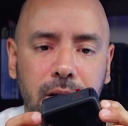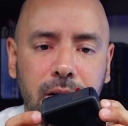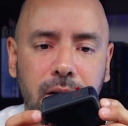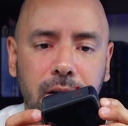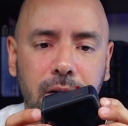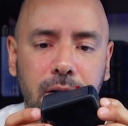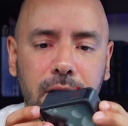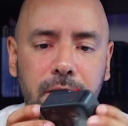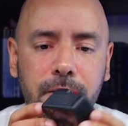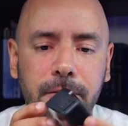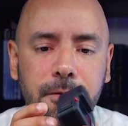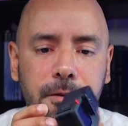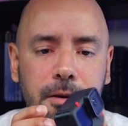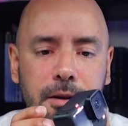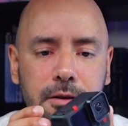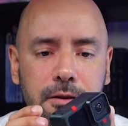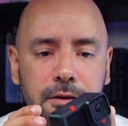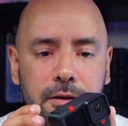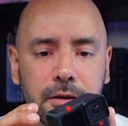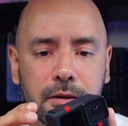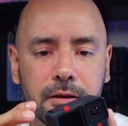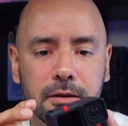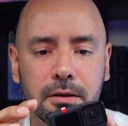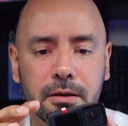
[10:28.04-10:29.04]
other
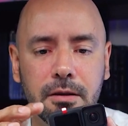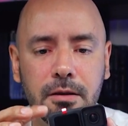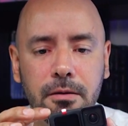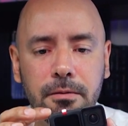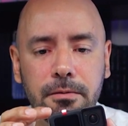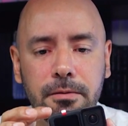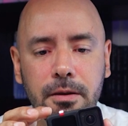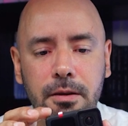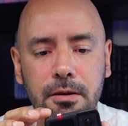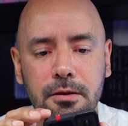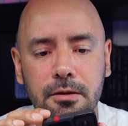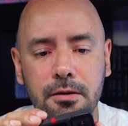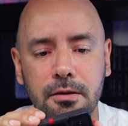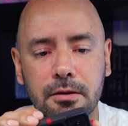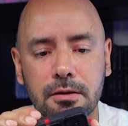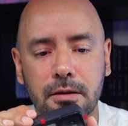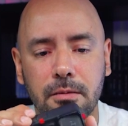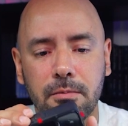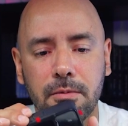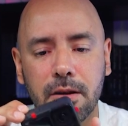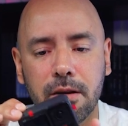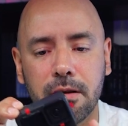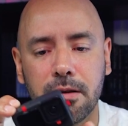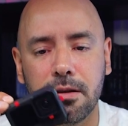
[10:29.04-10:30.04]
features, new features
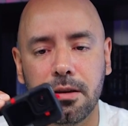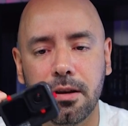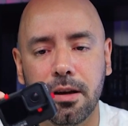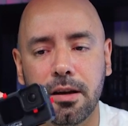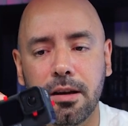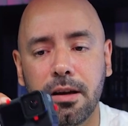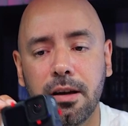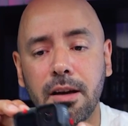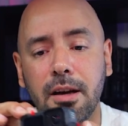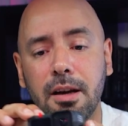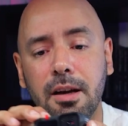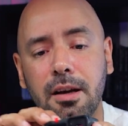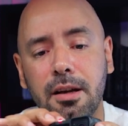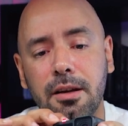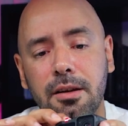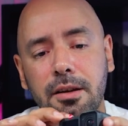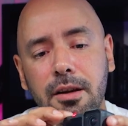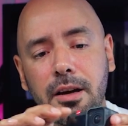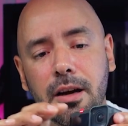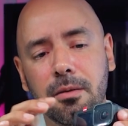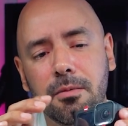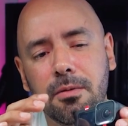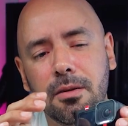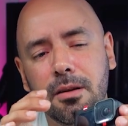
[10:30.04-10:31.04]
about that.
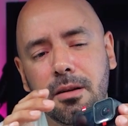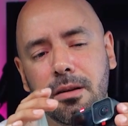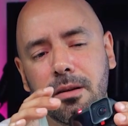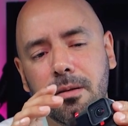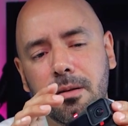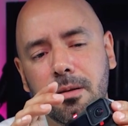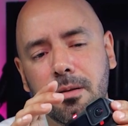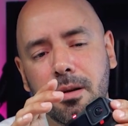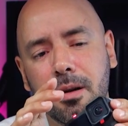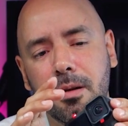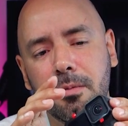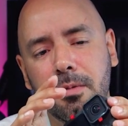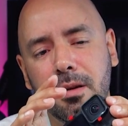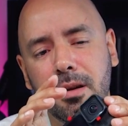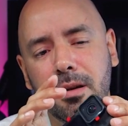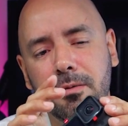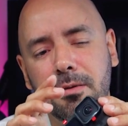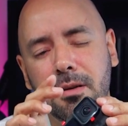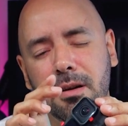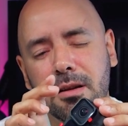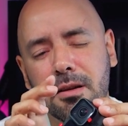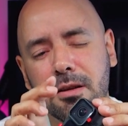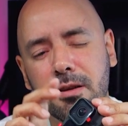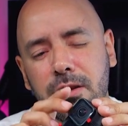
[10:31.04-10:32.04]
You have I believe
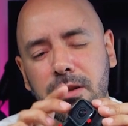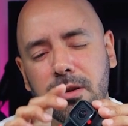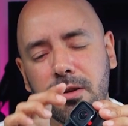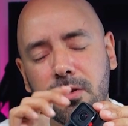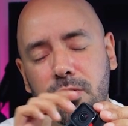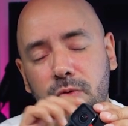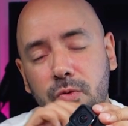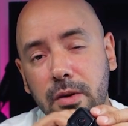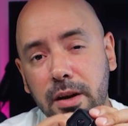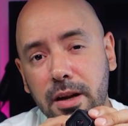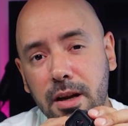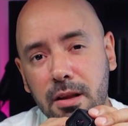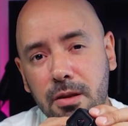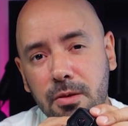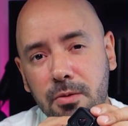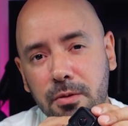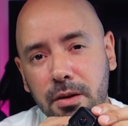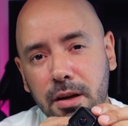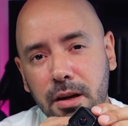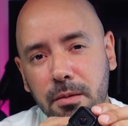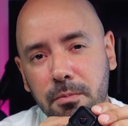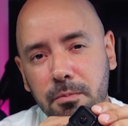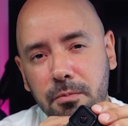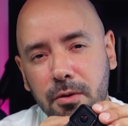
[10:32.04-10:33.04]
a
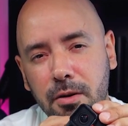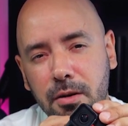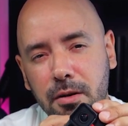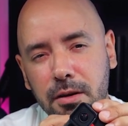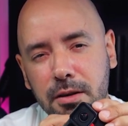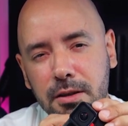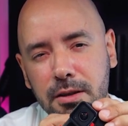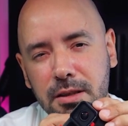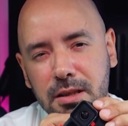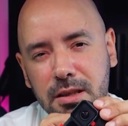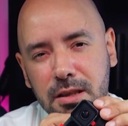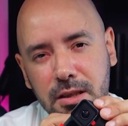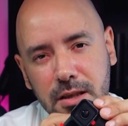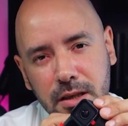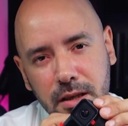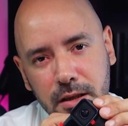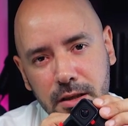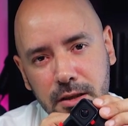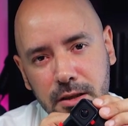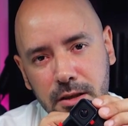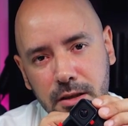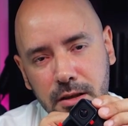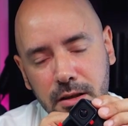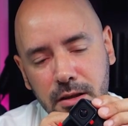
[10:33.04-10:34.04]

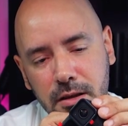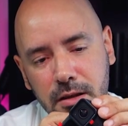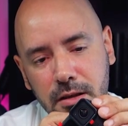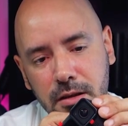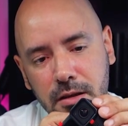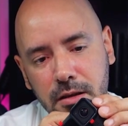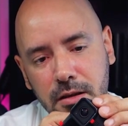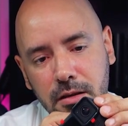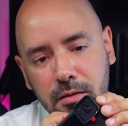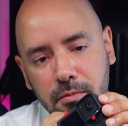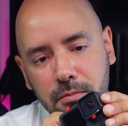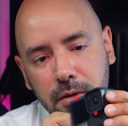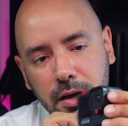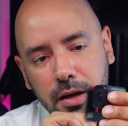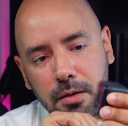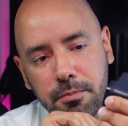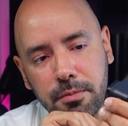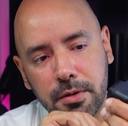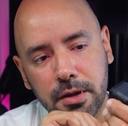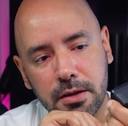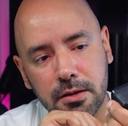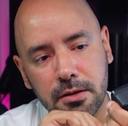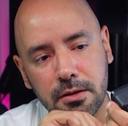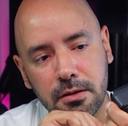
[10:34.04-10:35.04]
23.6
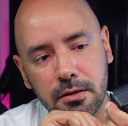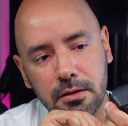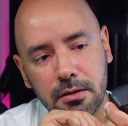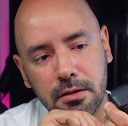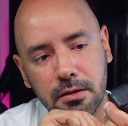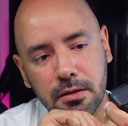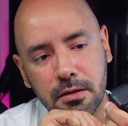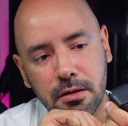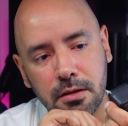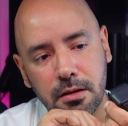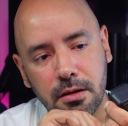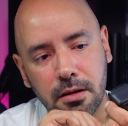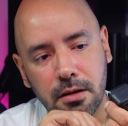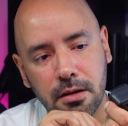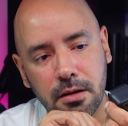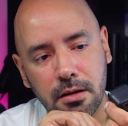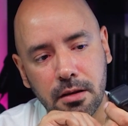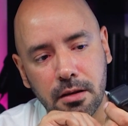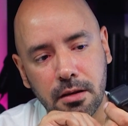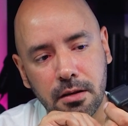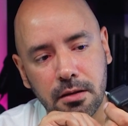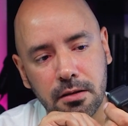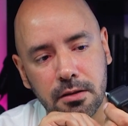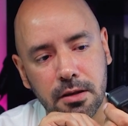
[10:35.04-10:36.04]
megapixel
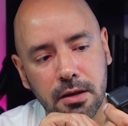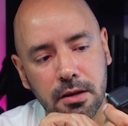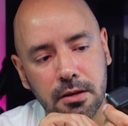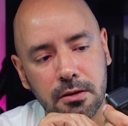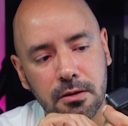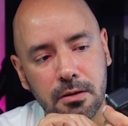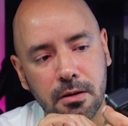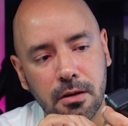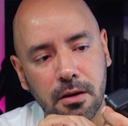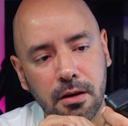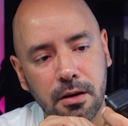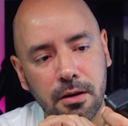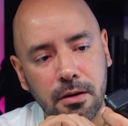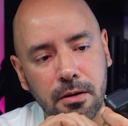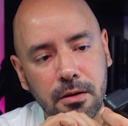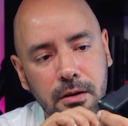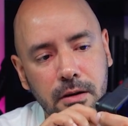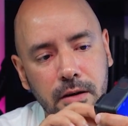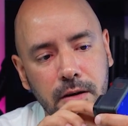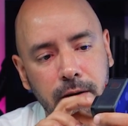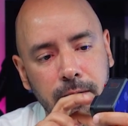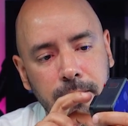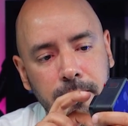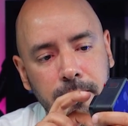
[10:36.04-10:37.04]
sensor here